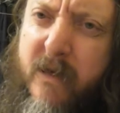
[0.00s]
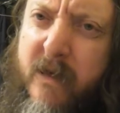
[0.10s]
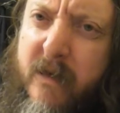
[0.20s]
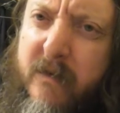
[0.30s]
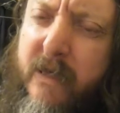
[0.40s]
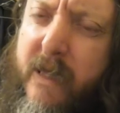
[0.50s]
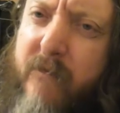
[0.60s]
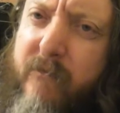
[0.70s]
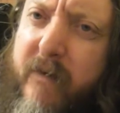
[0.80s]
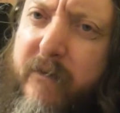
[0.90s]
because they
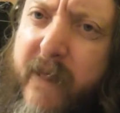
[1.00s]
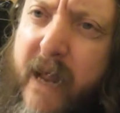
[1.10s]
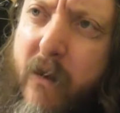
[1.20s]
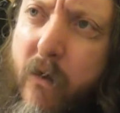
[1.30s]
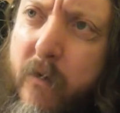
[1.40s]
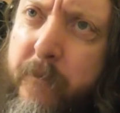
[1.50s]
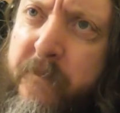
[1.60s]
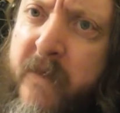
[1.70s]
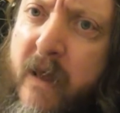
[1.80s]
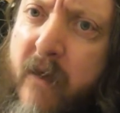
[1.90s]
didn't run for that long.
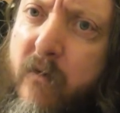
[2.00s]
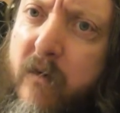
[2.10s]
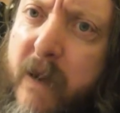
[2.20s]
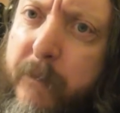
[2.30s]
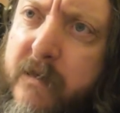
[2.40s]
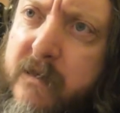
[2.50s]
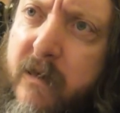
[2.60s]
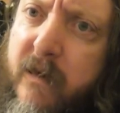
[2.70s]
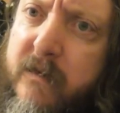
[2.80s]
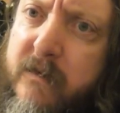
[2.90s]
I've got a couple of
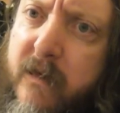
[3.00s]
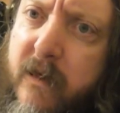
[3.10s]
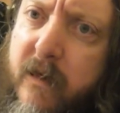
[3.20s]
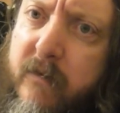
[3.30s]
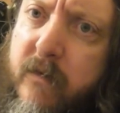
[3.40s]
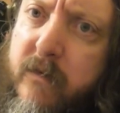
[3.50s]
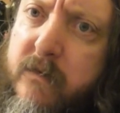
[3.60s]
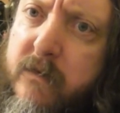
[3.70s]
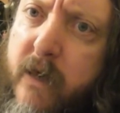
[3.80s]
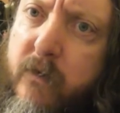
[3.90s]
Silencer, I've got a
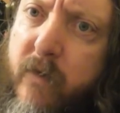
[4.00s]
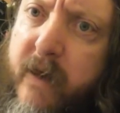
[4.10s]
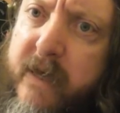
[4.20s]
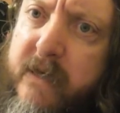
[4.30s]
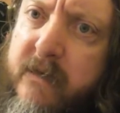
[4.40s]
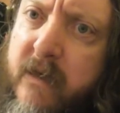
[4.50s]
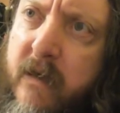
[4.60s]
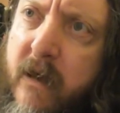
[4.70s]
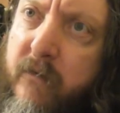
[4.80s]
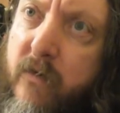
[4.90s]
Sideways,
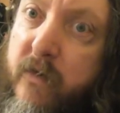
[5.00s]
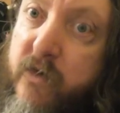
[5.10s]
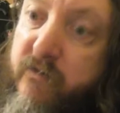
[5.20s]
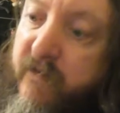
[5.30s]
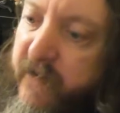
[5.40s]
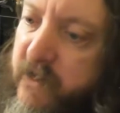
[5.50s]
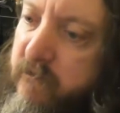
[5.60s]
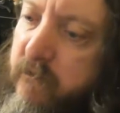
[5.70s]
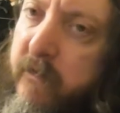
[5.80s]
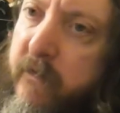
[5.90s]
I've got the Terrifics,
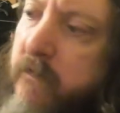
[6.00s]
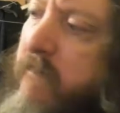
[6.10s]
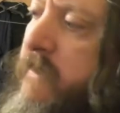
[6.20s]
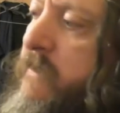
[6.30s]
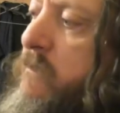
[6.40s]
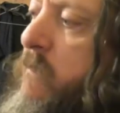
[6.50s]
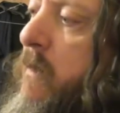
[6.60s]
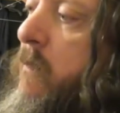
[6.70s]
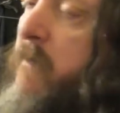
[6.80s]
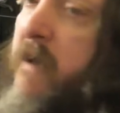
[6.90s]
who are one of the new age as
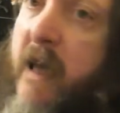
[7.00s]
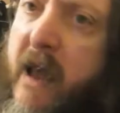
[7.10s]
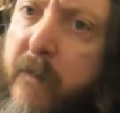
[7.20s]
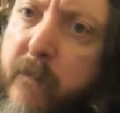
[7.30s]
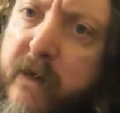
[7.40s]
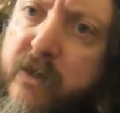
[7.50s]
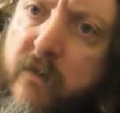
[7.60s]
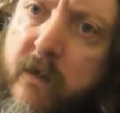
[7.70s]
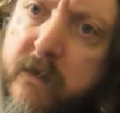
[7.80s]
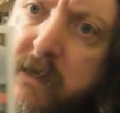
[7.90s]
well, and I might
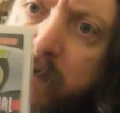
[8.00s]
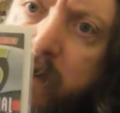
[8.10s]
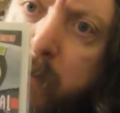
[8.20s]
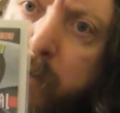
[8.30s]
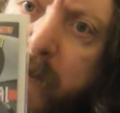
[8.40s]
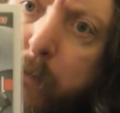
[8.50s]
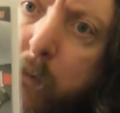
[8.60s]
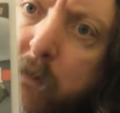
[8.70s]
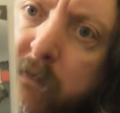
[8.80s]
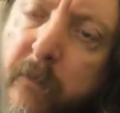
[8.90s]
try and see if I can pick up
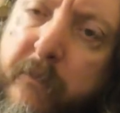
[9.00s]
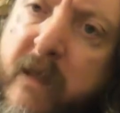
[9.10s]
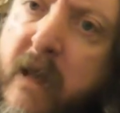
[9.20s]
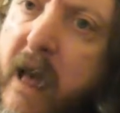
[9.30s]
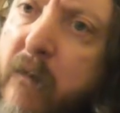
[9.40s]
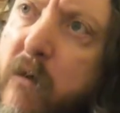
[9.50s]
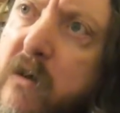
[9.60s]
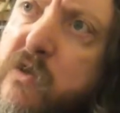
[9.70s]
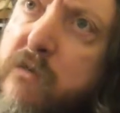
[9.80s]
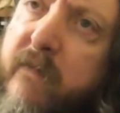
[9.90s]
all of them. And what
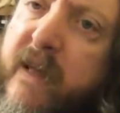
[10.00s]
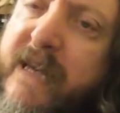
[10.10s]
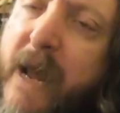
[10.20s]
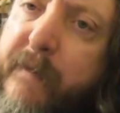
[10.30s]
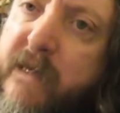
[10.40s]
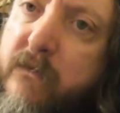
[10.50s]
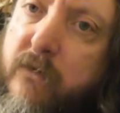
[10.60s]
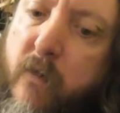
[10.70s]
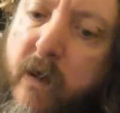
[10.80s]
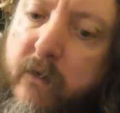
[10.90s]
I saw of that Damage
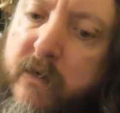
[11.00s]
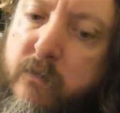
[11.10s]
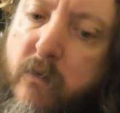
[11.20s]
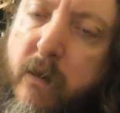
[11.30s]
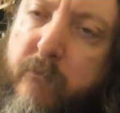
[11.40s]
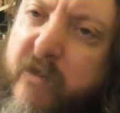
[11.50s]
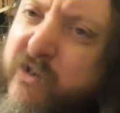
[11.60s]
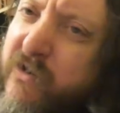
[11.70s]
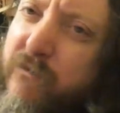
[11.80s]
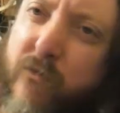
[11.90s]
looked quite good as well, and I'm pretty
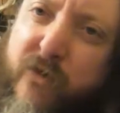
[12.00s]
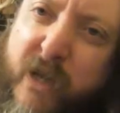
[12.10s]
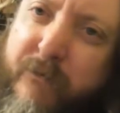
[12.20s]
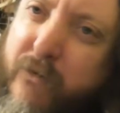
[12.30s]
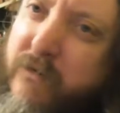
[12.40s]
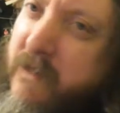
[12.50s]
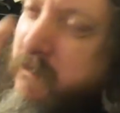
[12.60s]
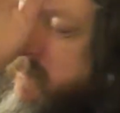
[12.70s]
sure they're all cheap books as